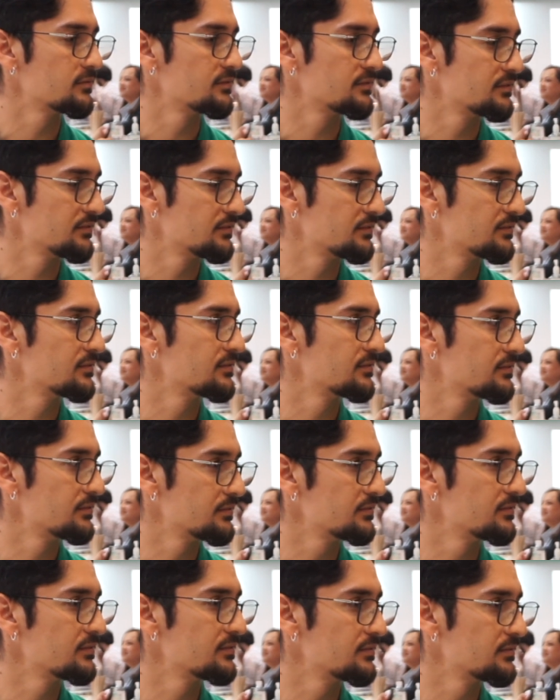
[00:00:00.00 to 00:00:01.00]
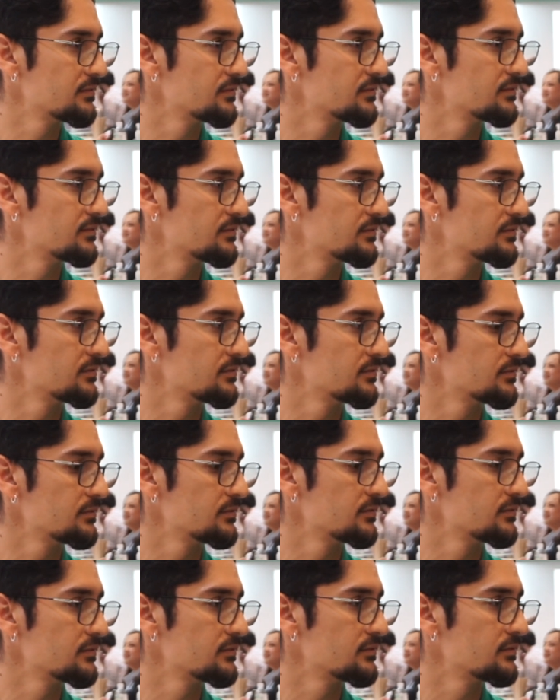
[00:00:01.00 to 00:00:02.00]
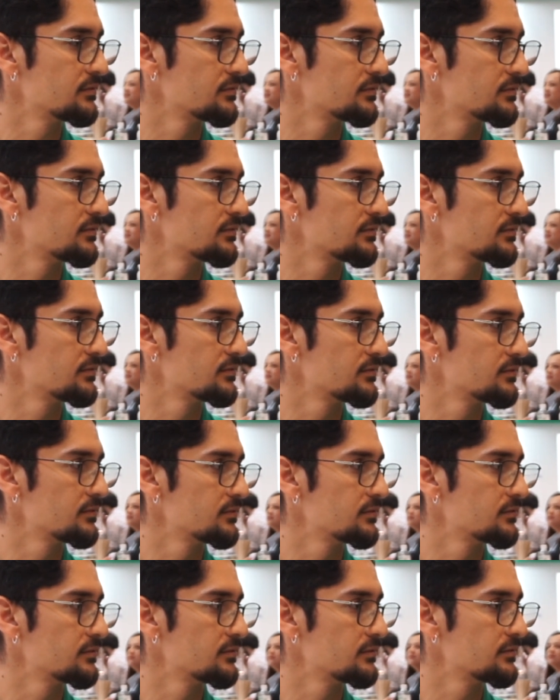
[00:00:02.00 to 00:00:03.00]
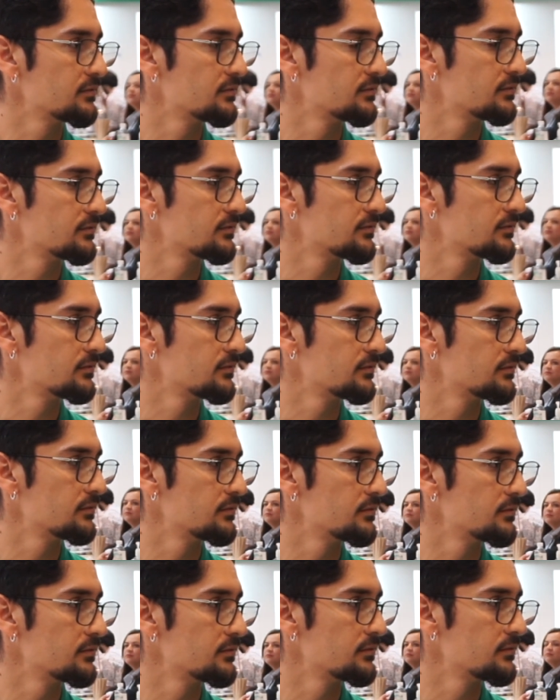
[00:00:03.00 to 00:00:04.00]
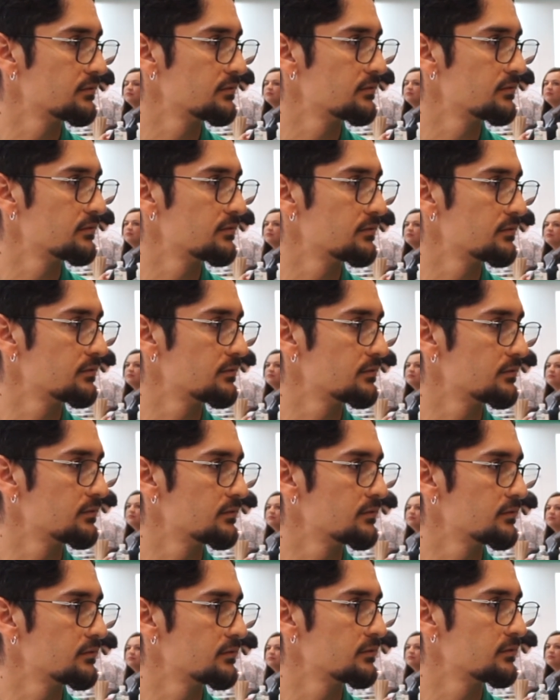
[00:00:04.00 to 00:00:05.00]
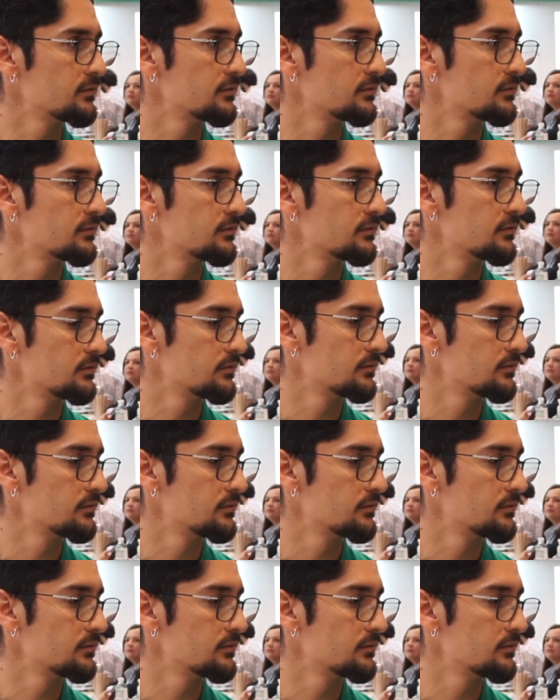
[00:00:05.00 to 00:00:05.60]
(not speaking)